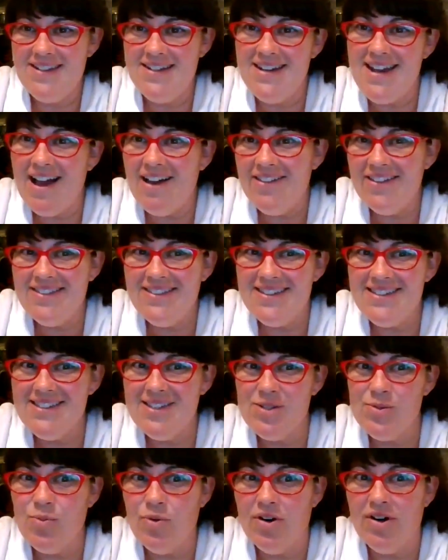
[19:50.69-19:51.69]
now that
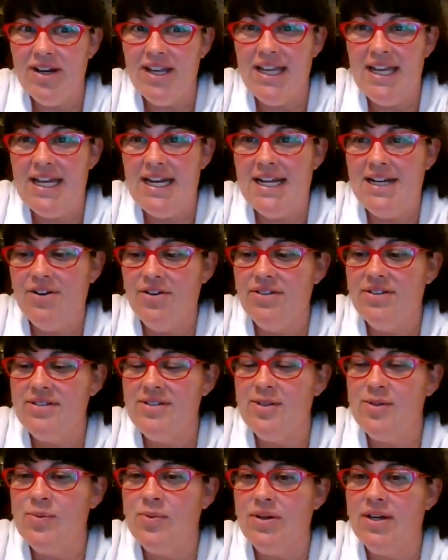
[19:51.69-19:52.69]
this is working, and I know
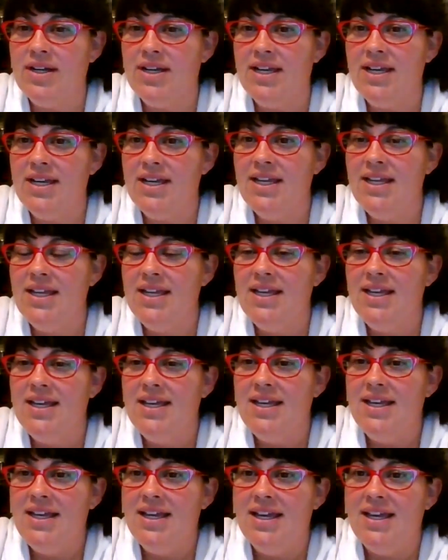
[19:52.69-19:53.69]
this is working,
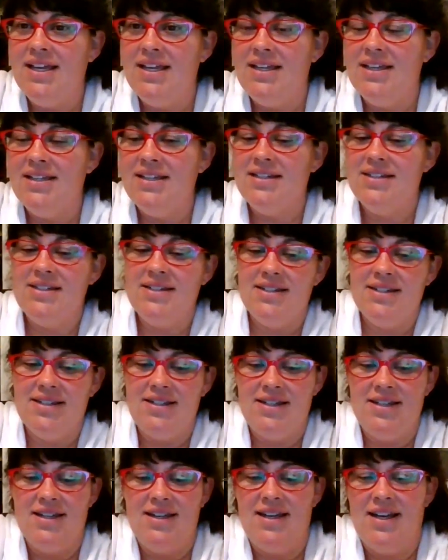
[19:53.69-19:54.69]
and
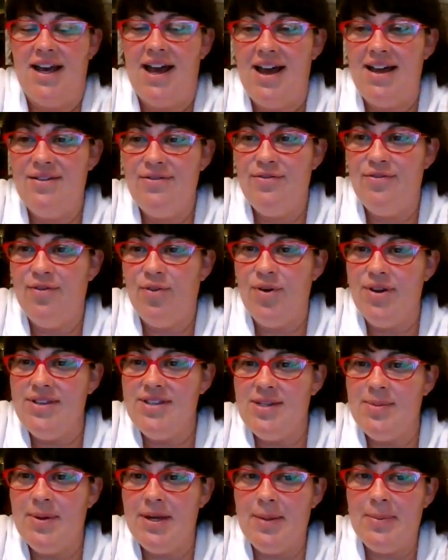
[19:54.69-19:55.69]
I've
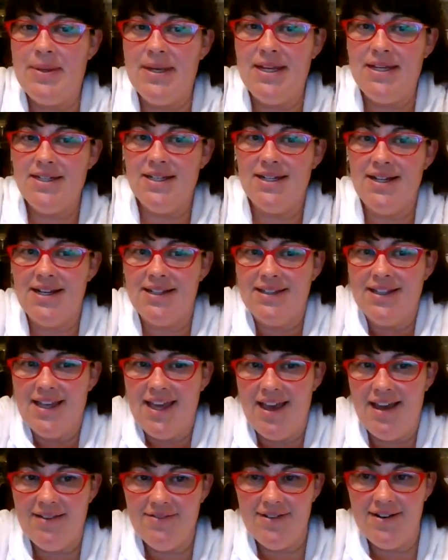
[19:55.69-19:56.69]
voiced my opinion on the
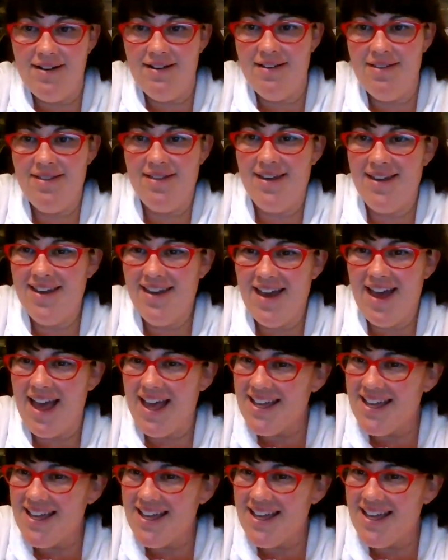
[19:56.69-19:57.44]
Kavanaugh thing.